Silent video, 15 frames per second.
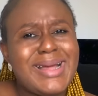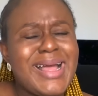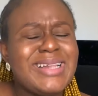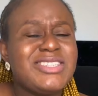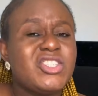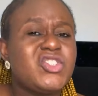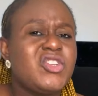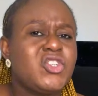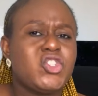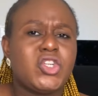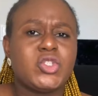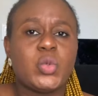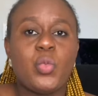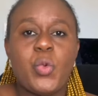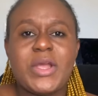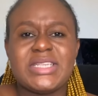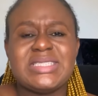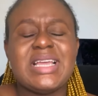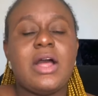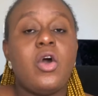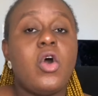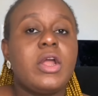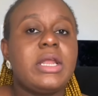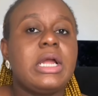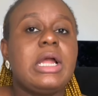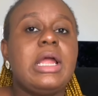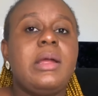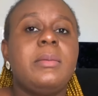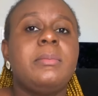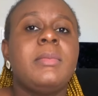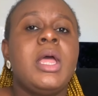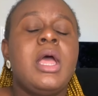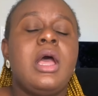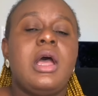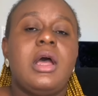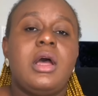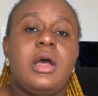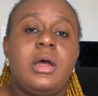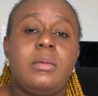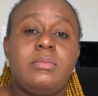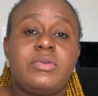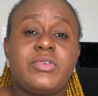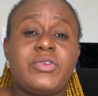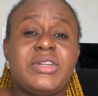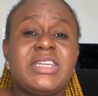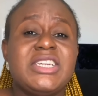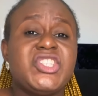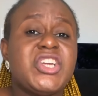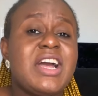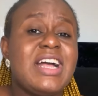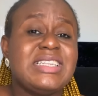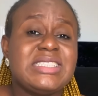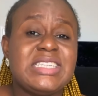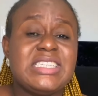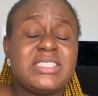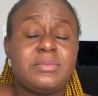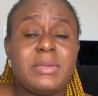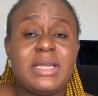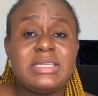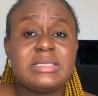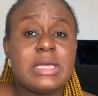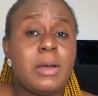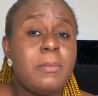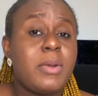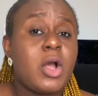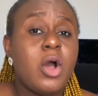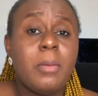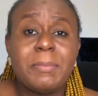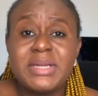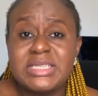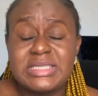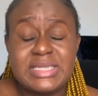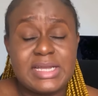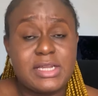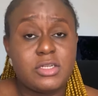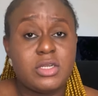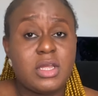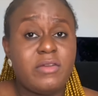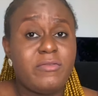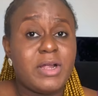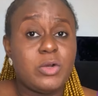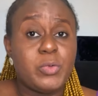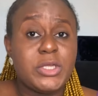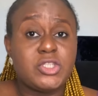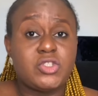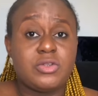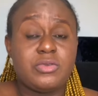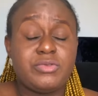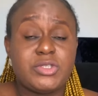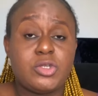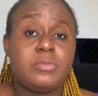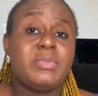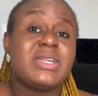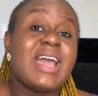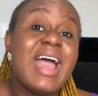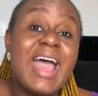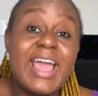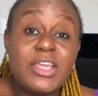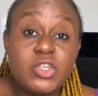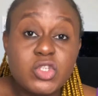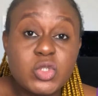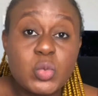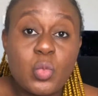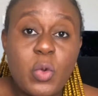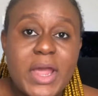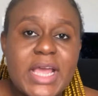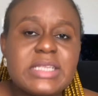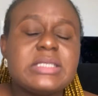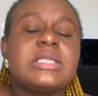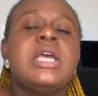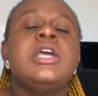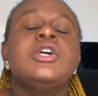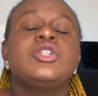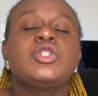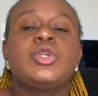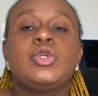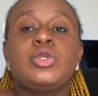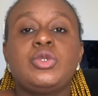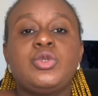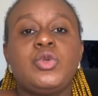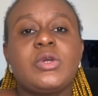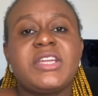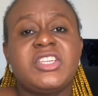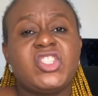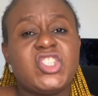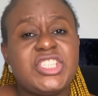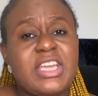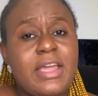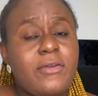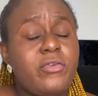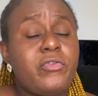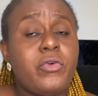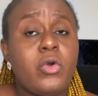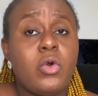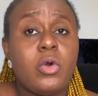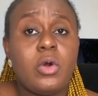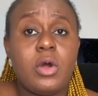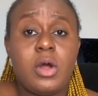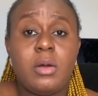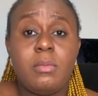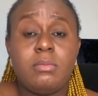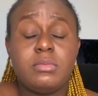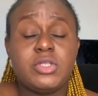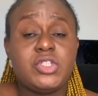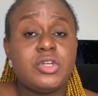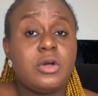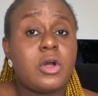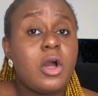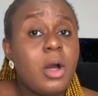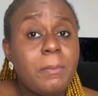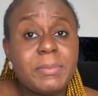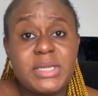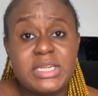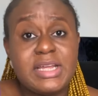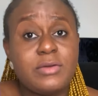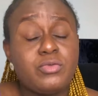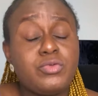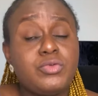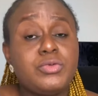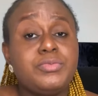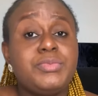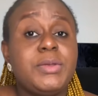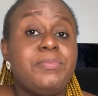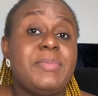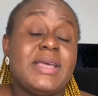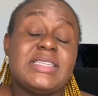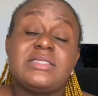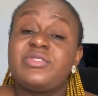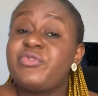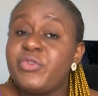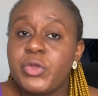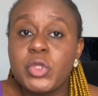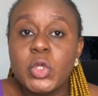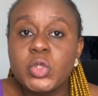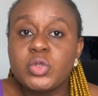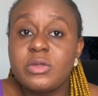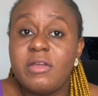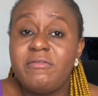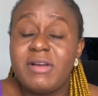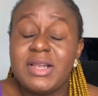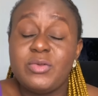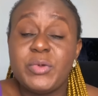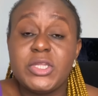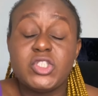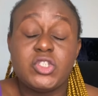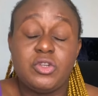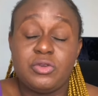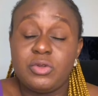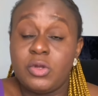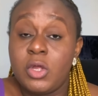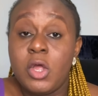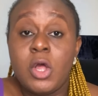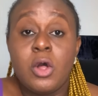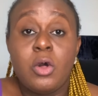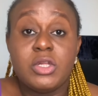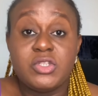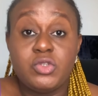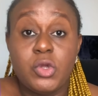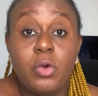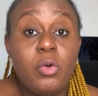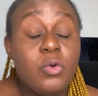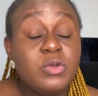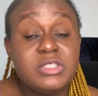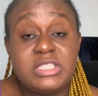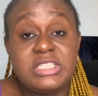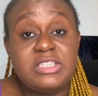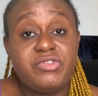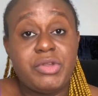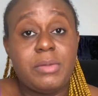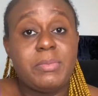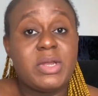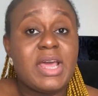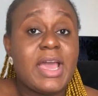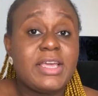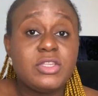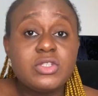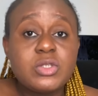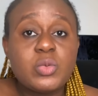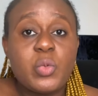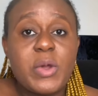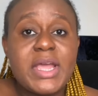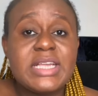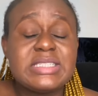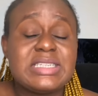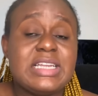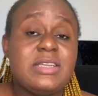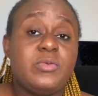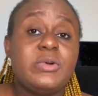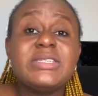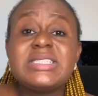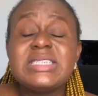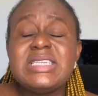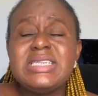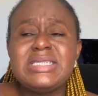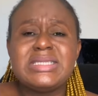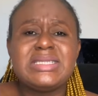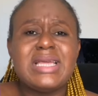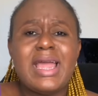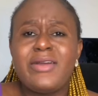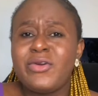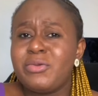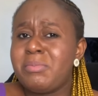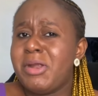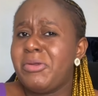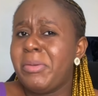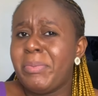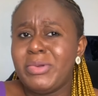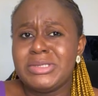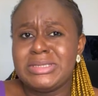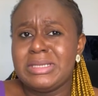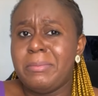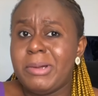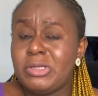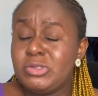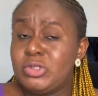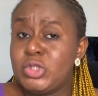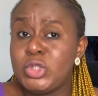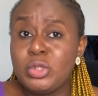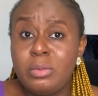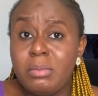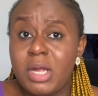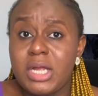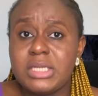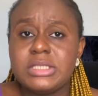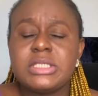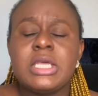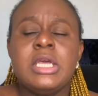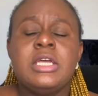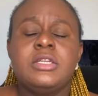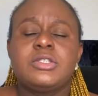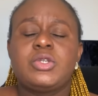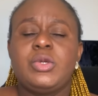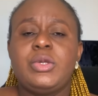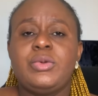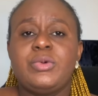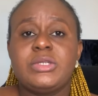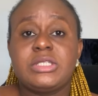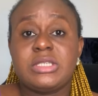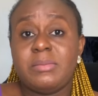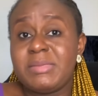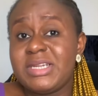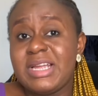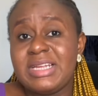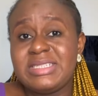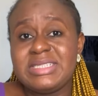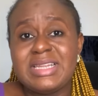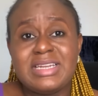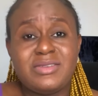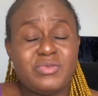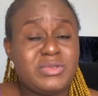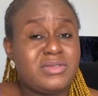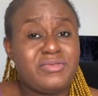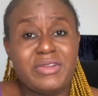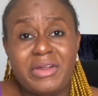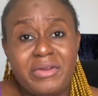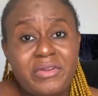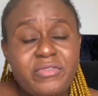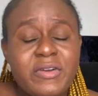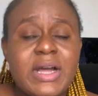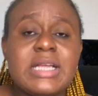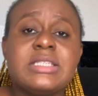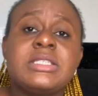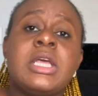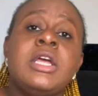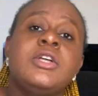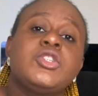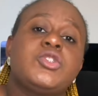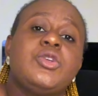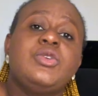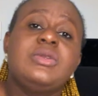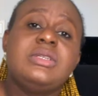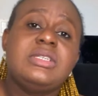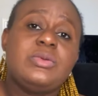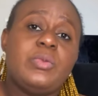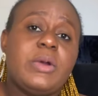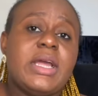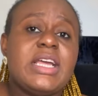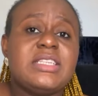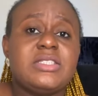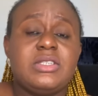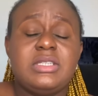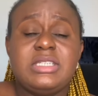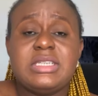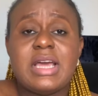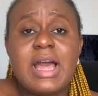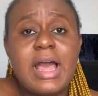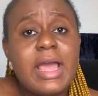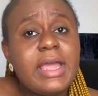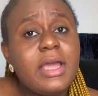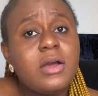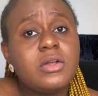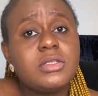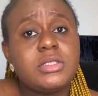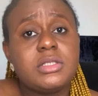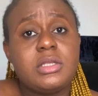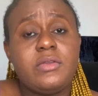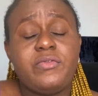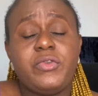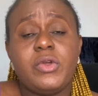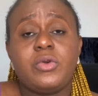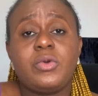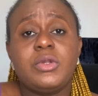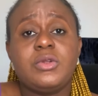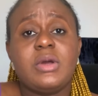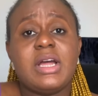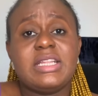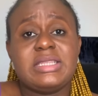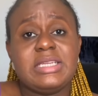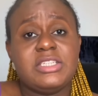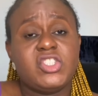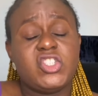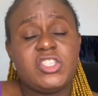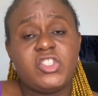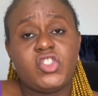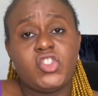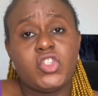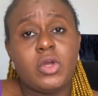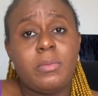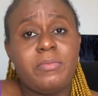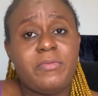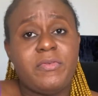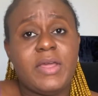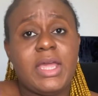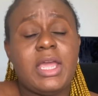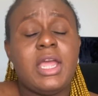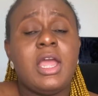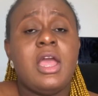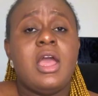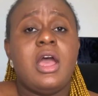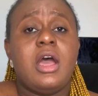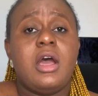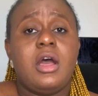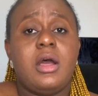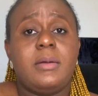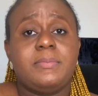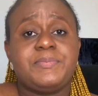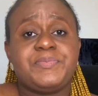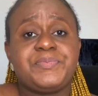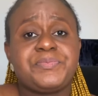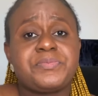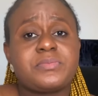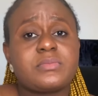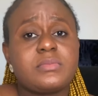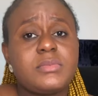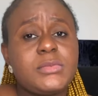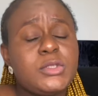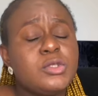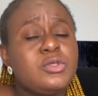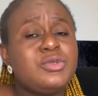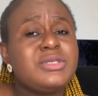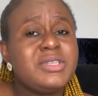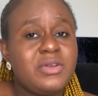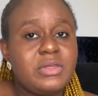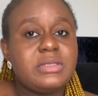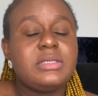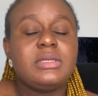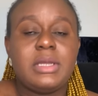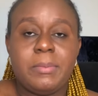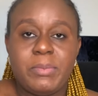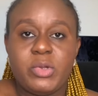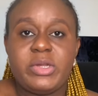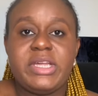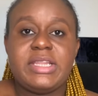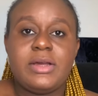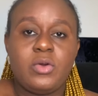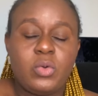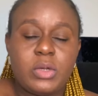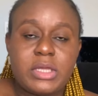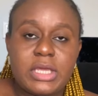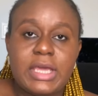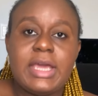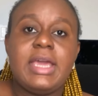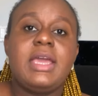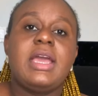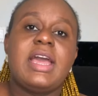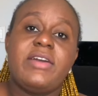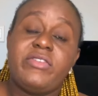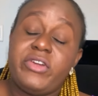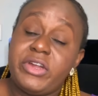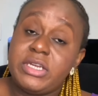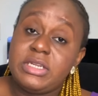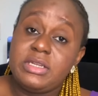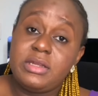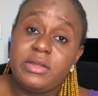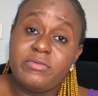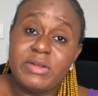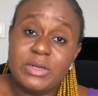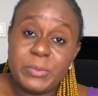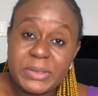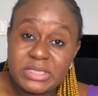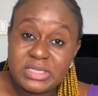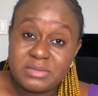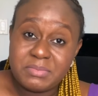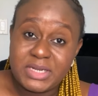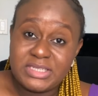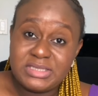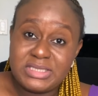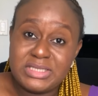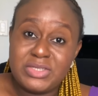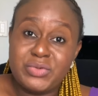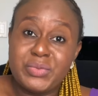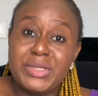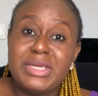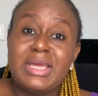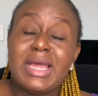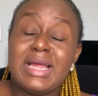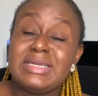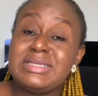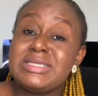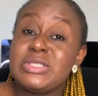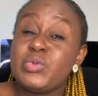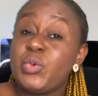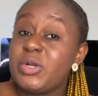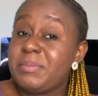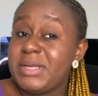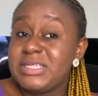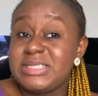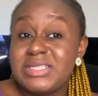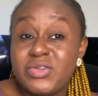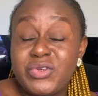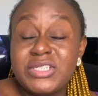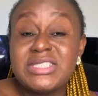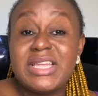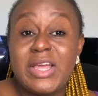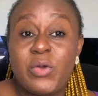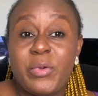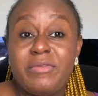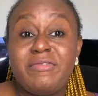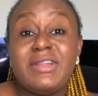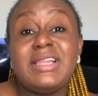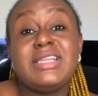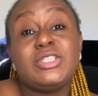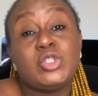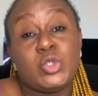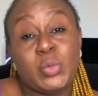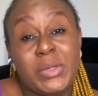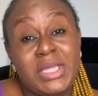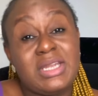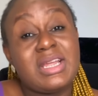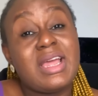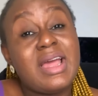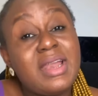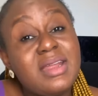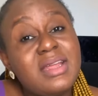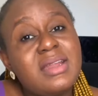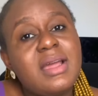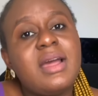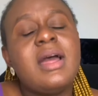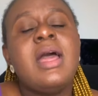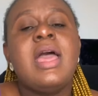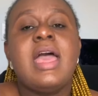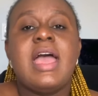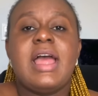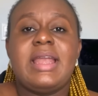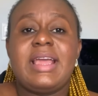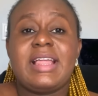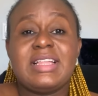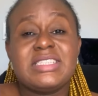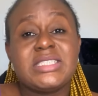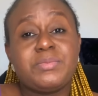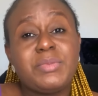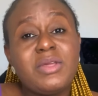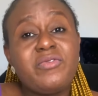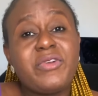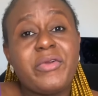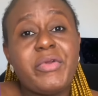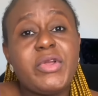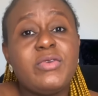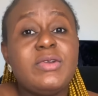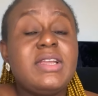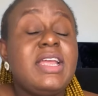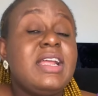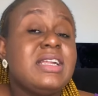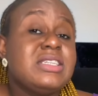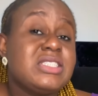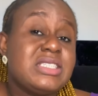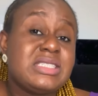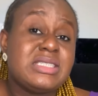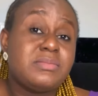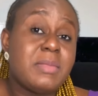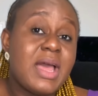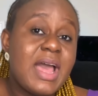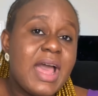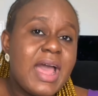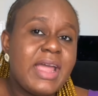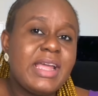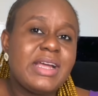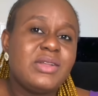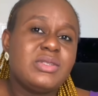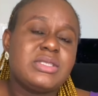And it's not just WES, there are other credential assessments, companies that could evaluate your result, but I use WES. So you can check for the company that would be best for you to evaluate your own degree, but I use WES, and it was easy. I got my report in about 2 months, so it was something I did, and it was very fast. So you need WES, you need IELTS if you're going to attend this job fair, to tell the employer that, okay, I've already evaluated my degree, and this is what my degree is equivalent to in Canada, and I can speak very good English, this is my IELTS.